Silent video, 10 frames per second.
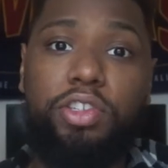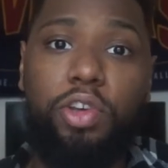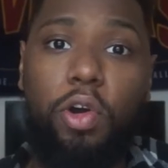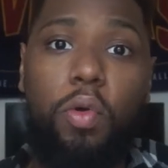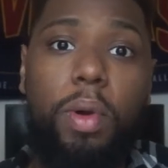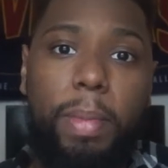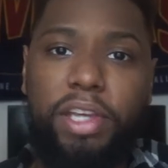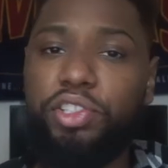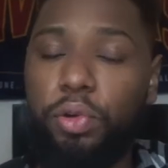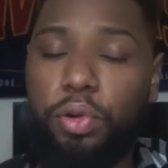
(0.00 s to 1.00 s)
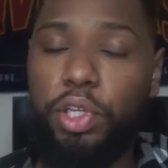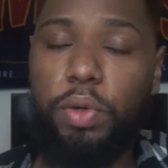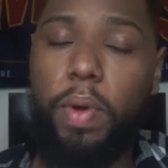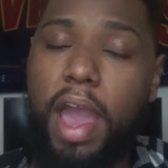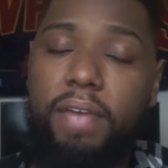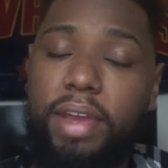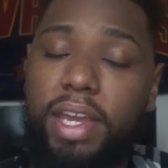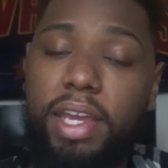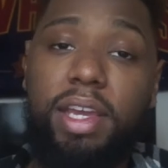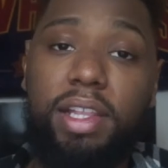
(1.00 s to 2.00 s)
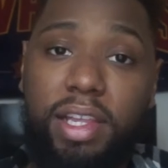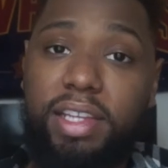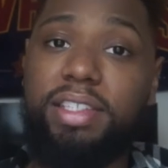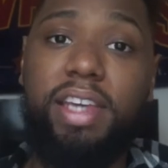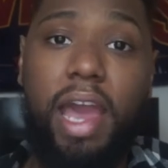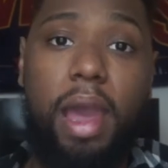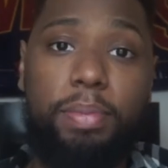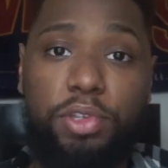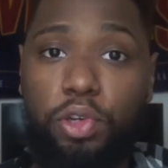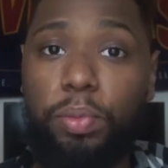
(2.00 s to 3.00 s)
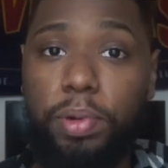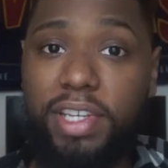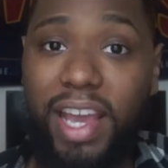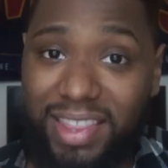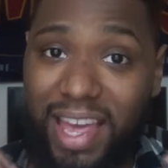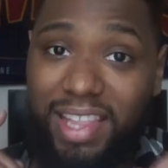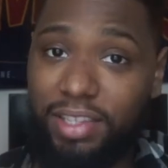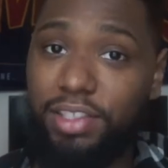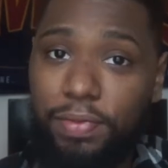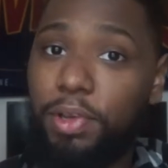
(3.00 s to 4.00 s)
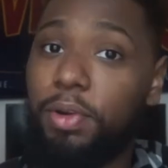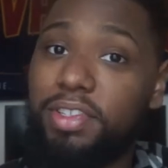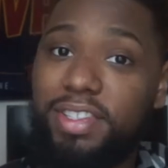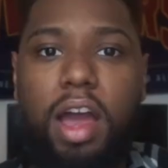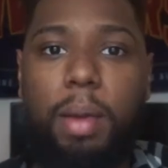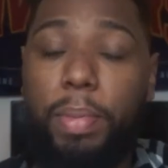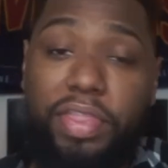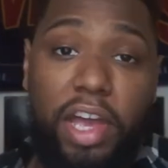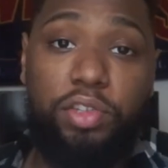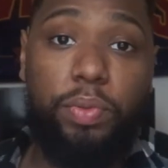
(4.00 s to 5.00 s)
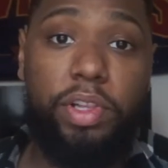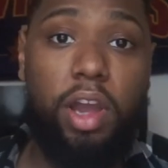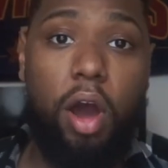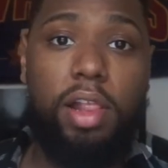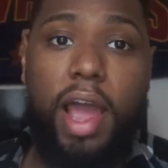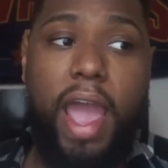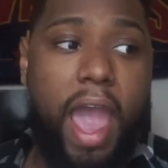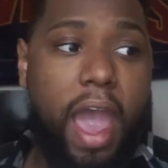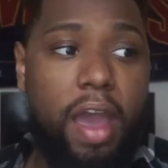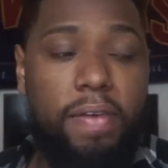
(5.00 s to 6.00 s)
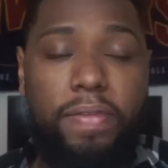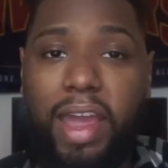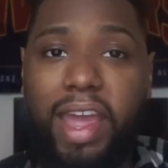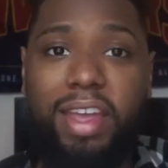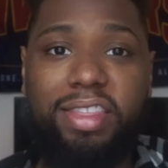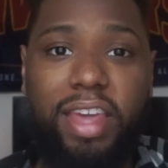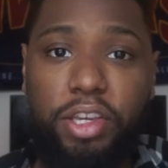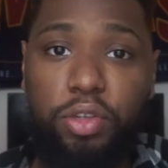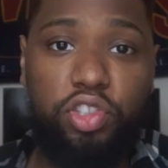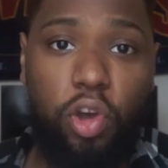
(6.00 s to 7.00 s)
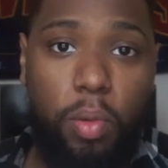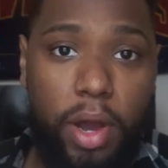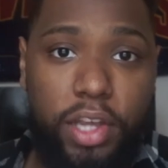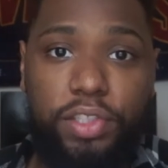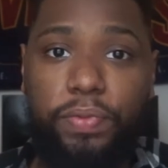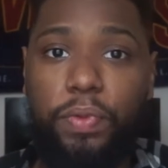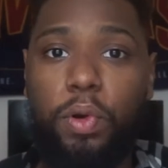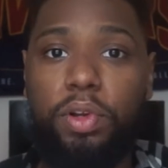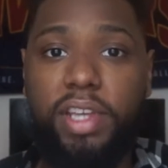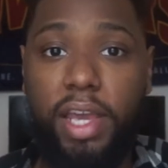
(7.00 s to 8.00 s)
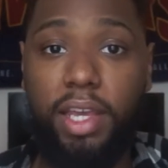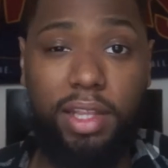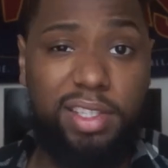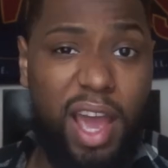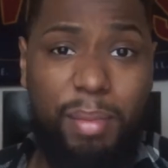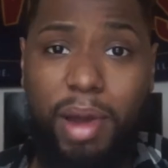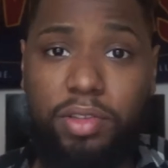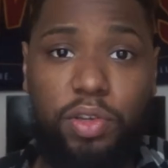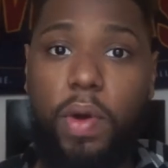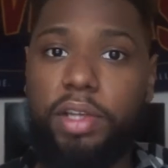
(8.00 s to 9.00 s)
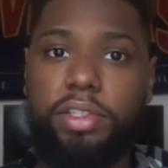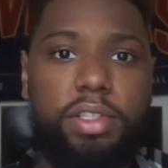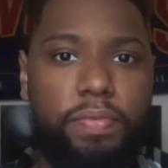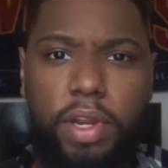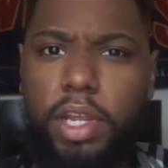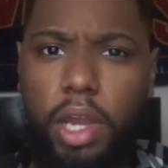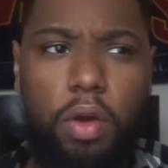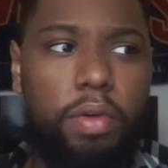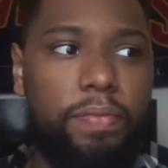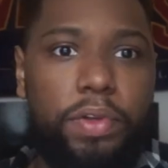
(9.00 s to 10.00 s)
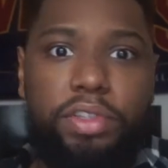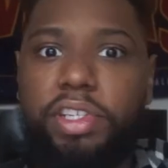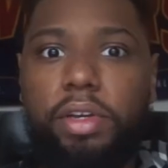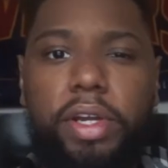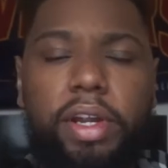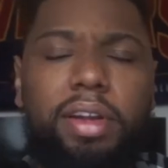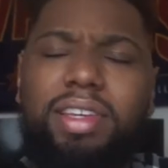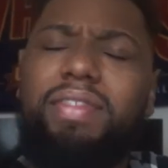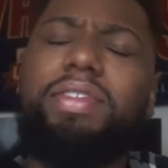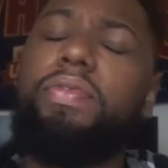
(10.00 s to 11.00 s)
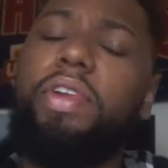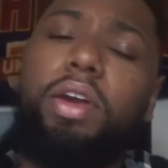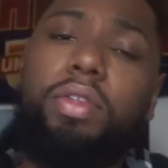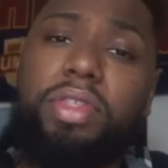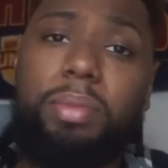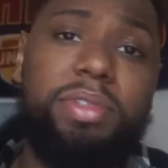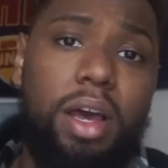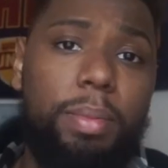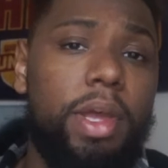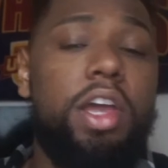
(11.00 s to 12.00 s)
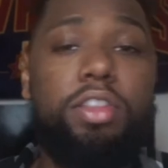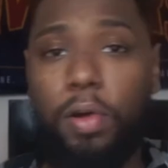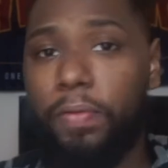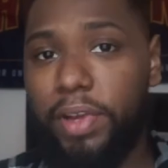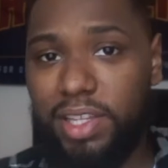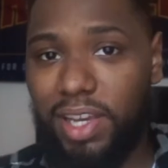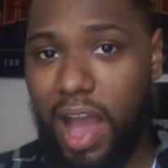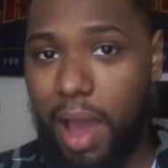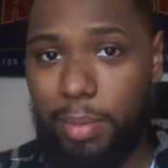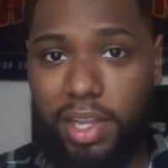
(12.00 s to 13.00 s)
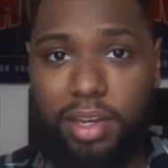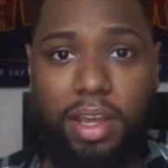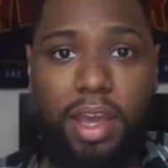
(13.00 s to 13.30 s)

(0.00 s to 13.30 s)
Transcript: So make sure you have a lens cap to protect that lens of yours. But that's really all I have. And thank you so much for taking the time out to watch this video. If you're still here, give this video a thumbs up. Don't forget to comment.